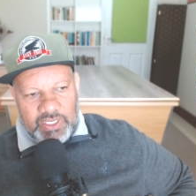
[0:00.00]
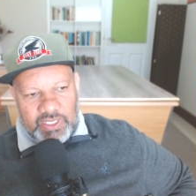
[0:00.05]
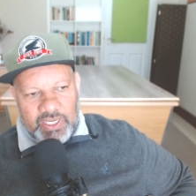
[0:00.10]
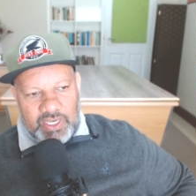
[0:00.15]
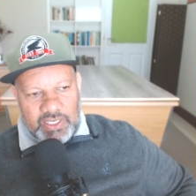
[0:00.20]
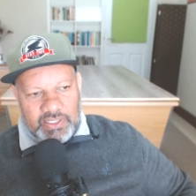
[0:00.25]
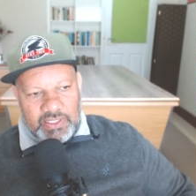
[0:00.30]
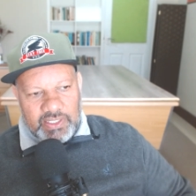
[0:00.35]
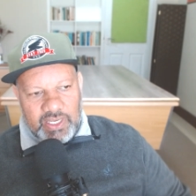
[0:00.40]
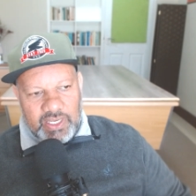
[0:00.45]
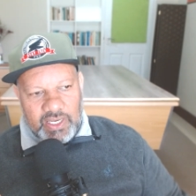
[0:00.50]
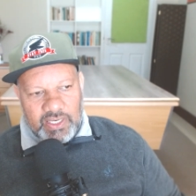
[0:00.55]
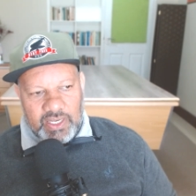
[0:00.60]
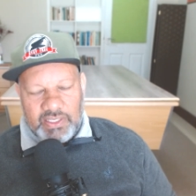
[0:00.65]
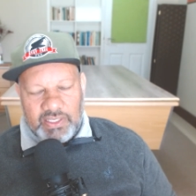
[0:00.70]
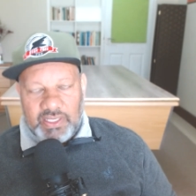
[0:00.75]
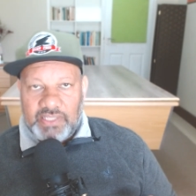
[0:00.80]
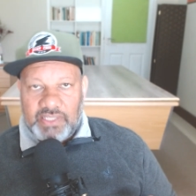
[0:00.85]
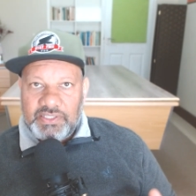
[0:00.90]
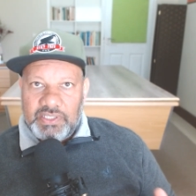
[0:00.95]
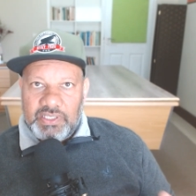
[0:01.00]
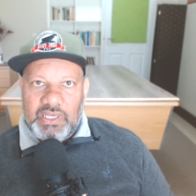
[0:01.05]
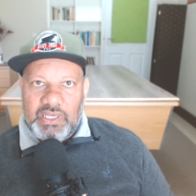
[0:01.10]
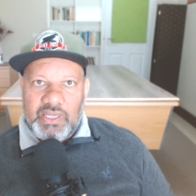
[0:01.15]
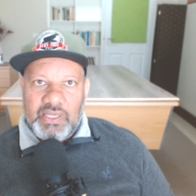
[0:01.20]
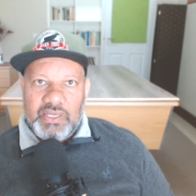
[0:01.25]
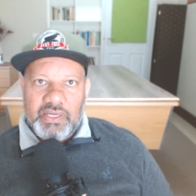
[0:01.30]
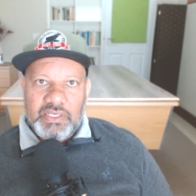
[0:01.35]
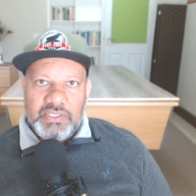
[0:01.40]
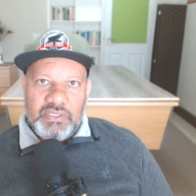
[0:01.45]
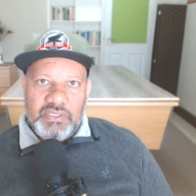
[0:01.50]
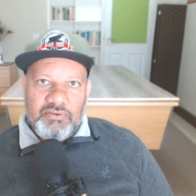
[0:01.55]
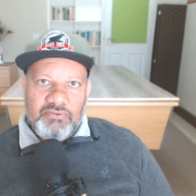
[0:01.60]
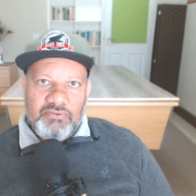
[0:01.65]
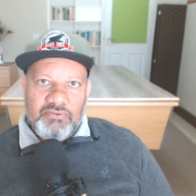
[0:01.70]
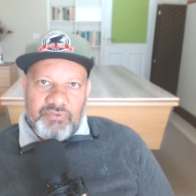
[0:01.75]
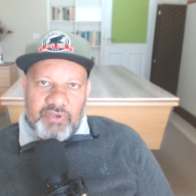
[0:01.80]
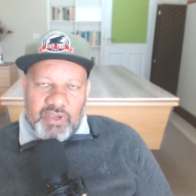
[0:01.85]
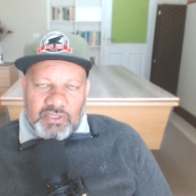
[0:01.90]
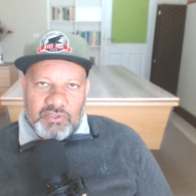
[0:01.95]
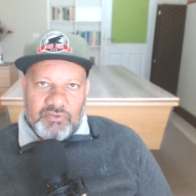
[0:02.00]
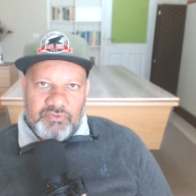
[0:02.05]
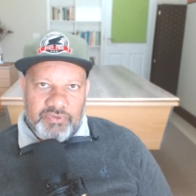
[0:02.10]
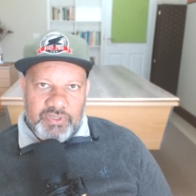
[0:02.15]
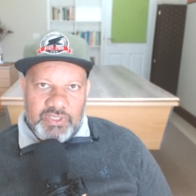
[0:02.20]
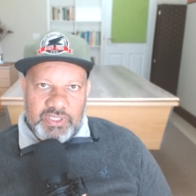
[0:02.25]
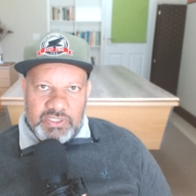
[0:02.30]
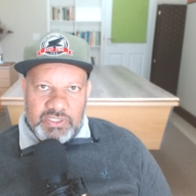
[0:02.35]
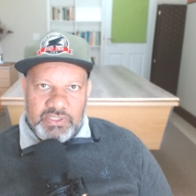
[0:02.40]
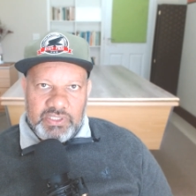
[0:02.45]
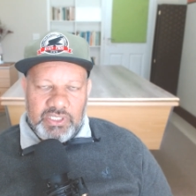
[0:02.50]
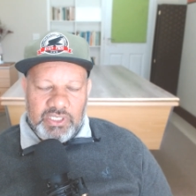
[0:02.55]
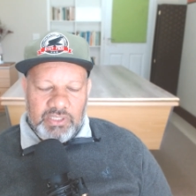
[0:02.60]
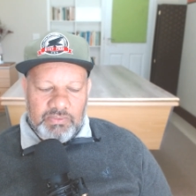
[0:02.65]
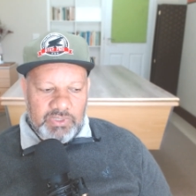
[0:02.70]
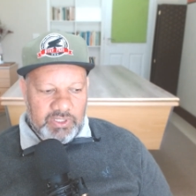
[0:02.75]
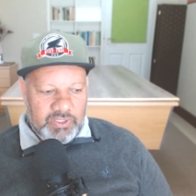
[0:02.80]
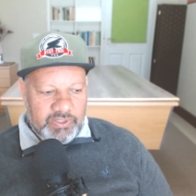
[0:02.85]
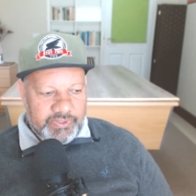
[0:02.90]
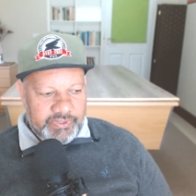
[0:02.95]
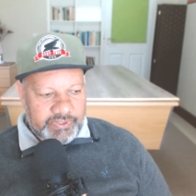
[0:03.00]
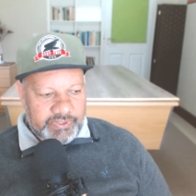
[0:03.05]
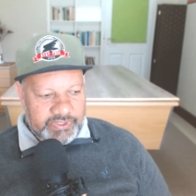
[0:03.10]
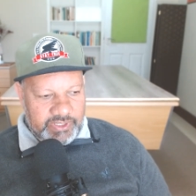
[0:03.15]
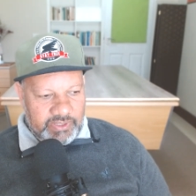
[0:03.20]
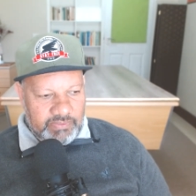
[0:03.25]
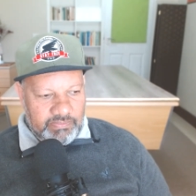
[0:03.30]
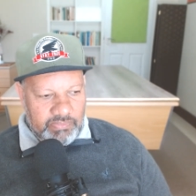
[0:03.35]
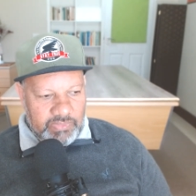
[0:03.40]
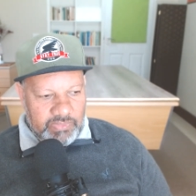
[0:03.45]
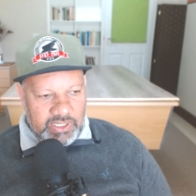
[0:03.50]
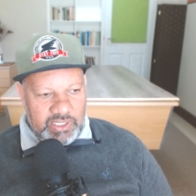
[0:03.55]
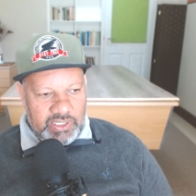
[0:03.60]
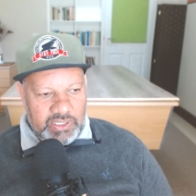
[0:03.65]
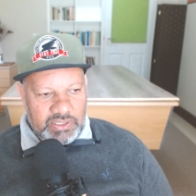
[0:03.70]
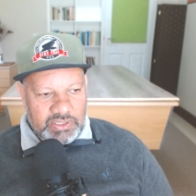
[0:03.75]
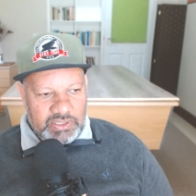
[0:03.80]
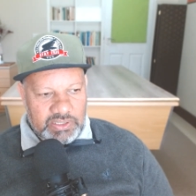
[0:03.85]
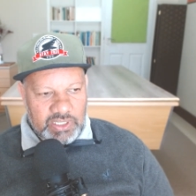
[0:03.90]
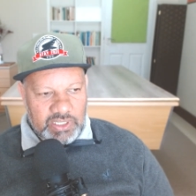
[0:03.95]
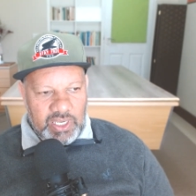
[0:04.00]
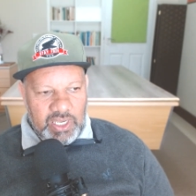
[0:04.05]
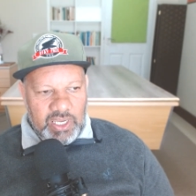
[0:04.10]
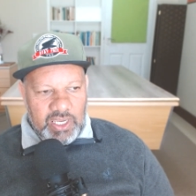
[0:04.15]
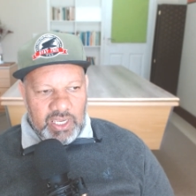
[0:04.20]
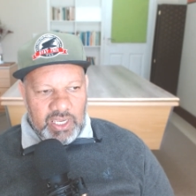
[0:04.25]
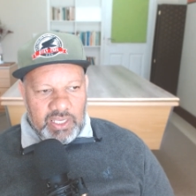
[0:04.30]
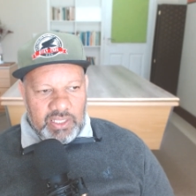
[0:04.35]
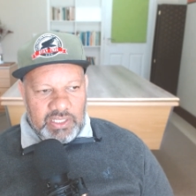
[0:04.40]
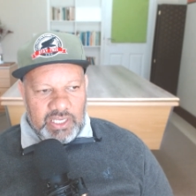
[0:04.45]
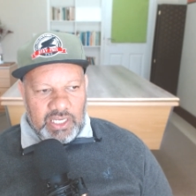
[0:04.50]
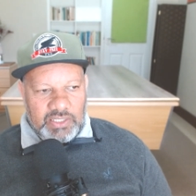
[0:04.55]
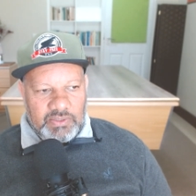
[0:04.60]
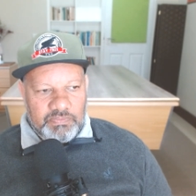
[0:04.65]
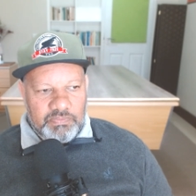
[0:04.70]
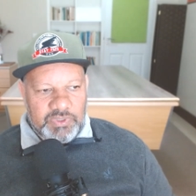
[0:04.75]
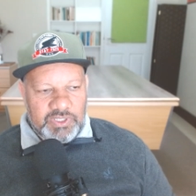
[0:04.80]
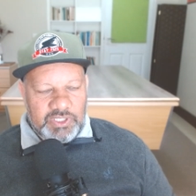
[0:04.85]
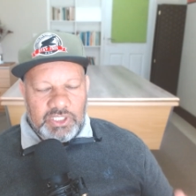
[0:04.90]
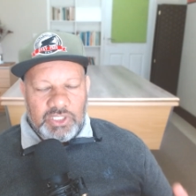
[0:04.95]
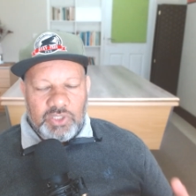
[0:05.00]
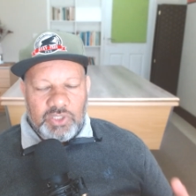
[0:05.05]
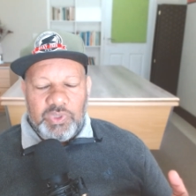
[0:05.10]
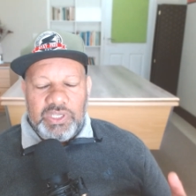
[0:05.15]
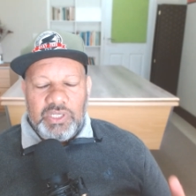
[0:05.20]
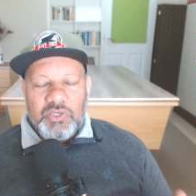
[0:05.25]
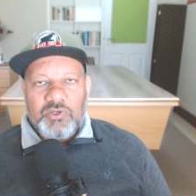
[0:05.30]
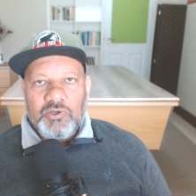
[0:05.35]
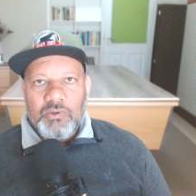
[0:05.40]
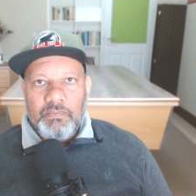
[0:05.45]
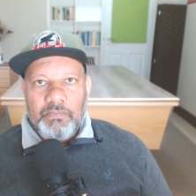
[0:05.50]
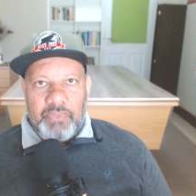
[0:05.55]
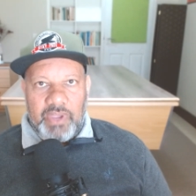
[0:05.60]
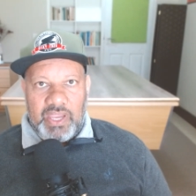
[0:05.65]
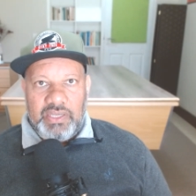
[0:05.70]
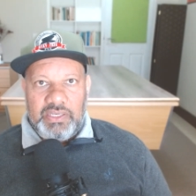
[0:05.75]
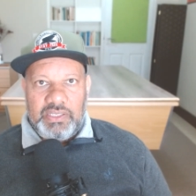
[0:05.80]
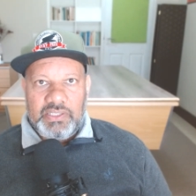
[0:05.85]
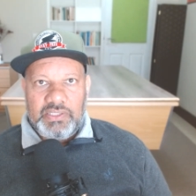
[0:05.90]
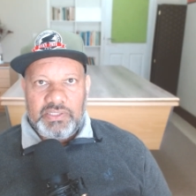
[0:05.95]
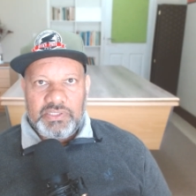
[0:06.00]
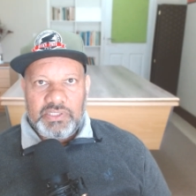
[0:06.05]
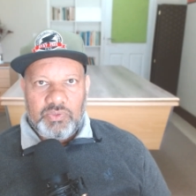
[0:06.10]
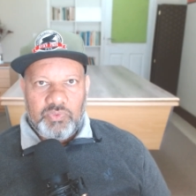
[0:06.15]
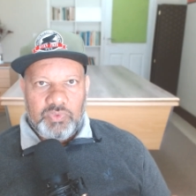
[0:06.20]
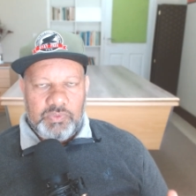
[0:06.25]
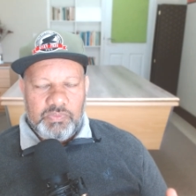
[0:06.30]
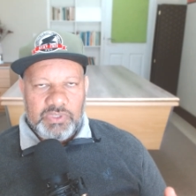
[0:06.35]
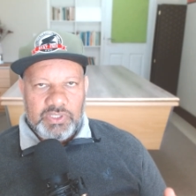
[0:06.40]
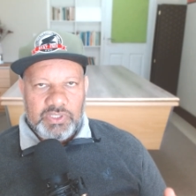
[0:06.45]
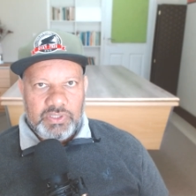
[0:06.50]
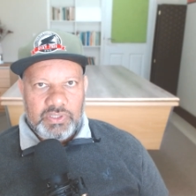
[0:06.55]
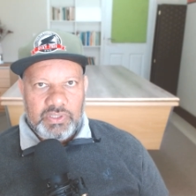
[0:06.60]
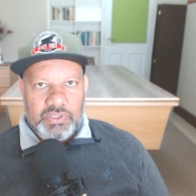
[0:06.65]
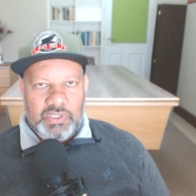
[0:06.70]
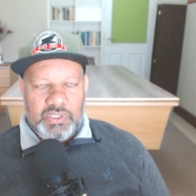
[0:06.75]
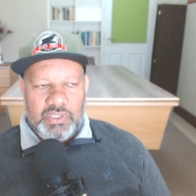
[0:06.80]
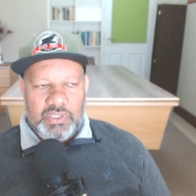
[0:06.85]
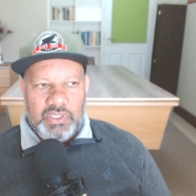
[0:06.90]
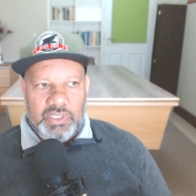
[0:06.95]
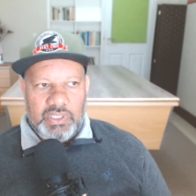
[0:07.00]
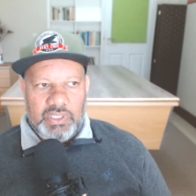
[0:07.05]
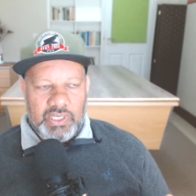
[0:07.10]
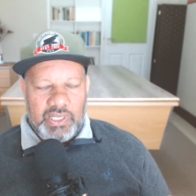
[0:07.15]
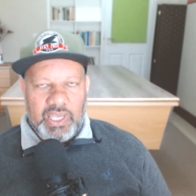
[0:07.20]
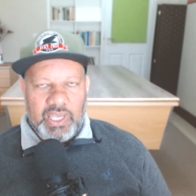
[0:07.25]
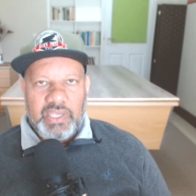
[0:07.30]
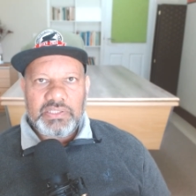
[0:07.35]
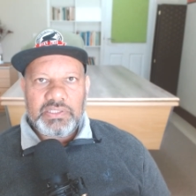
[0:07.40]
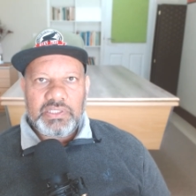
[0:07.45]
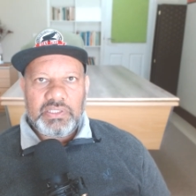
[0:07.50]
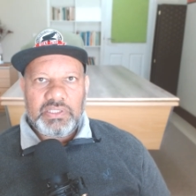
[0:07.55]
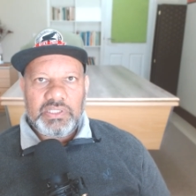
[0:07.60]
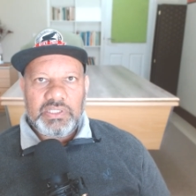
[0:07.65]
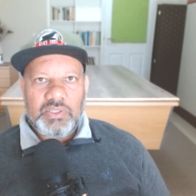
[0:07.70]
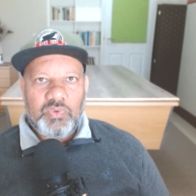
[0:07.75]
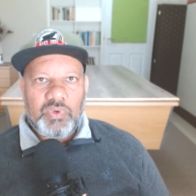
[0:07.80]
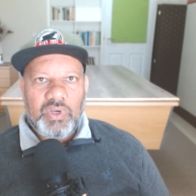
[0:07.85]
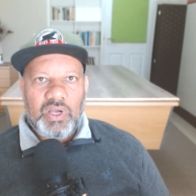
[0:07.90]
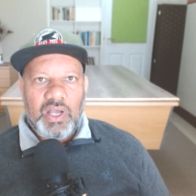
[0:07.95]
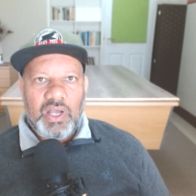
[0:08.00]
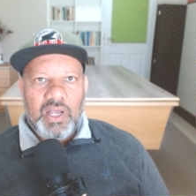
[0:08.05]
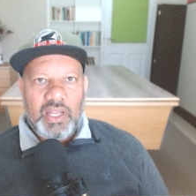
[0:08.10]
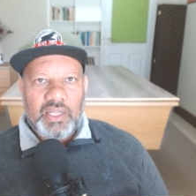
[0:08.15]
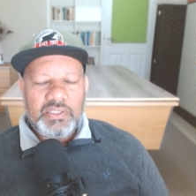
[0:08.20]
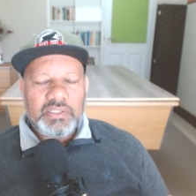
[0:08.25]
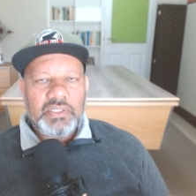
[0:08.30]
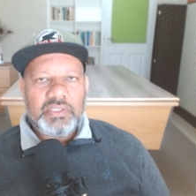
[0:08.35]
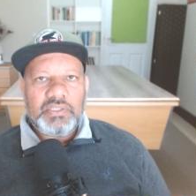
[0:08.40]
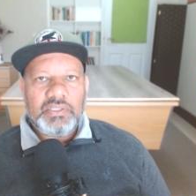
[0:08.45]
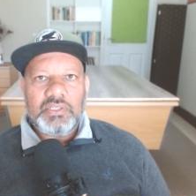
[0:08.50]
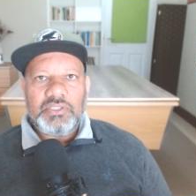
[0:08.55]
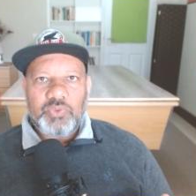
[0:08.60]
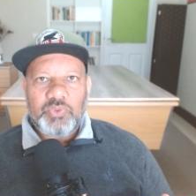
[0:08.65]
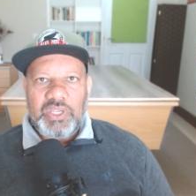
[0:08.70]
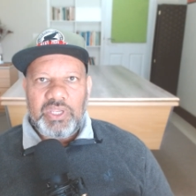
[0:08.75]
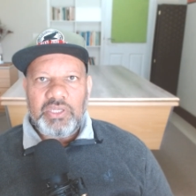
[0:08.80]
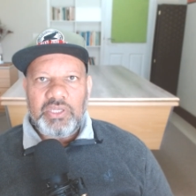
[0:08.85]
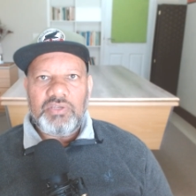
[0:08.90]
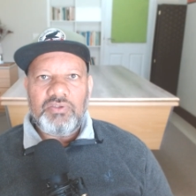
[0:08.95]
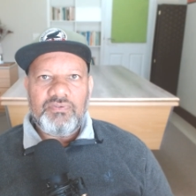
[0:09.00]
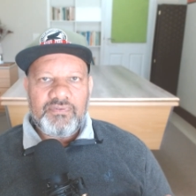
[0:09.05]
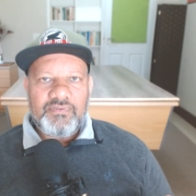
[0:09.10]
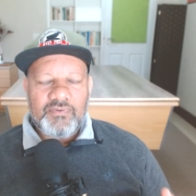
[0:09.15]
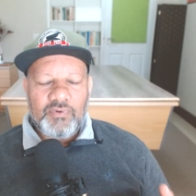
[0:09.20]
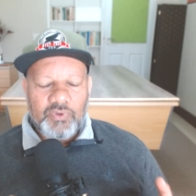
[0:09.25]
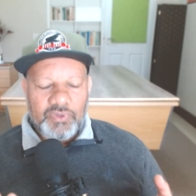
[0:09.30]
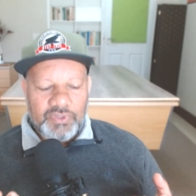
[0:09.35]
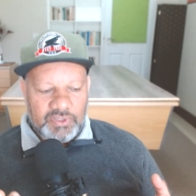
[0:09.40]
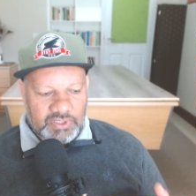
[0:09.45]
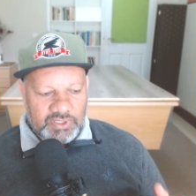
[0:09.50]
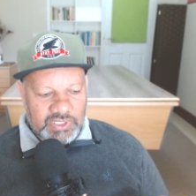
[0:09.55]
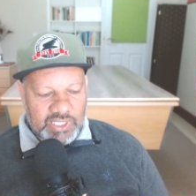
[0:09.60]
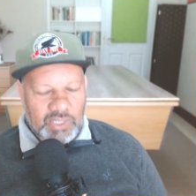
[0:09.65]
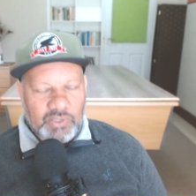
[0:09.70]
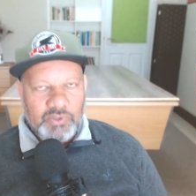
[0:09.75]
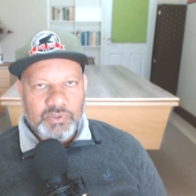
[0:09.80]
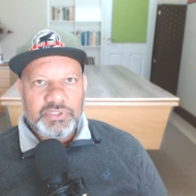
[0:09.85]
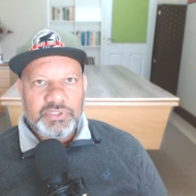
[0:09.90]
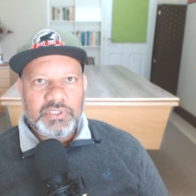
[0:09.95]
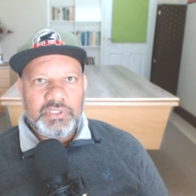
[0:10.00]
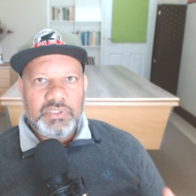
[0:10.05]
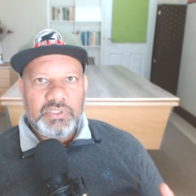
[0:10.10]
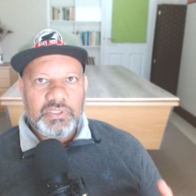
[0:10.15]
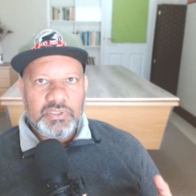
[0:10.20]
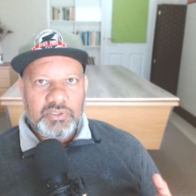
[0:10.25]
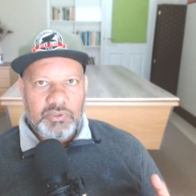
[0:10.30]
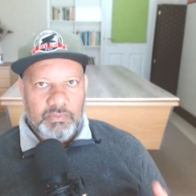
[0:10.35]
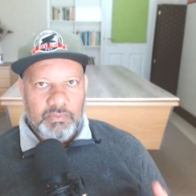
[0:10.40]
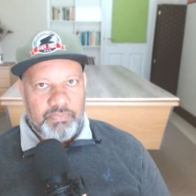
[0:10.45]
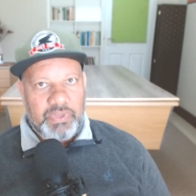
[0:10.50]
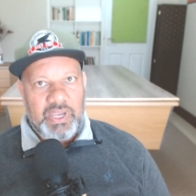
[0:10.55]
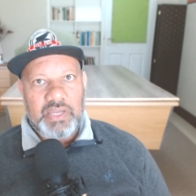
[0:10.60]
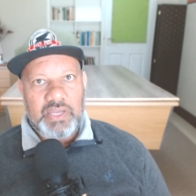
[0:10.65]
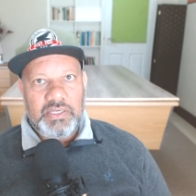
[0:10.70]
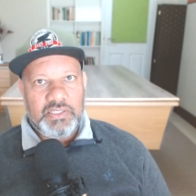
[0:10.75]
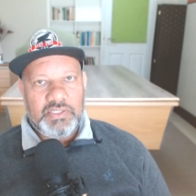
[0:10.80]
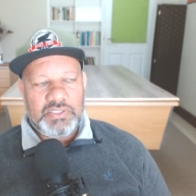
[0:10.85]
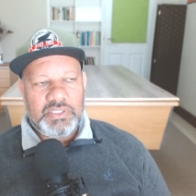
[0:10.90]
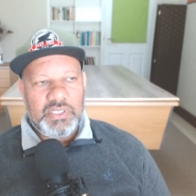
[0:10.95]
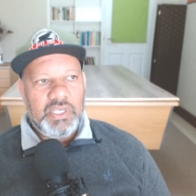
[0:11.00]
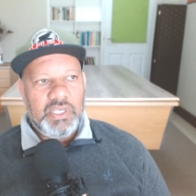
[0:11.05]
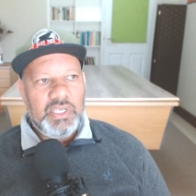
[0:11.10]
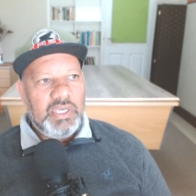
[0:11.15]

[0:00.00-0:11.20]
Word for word: and, and, and that's an interesting fact of history because it means that between companions, and we must realize that there were 124,000 companions,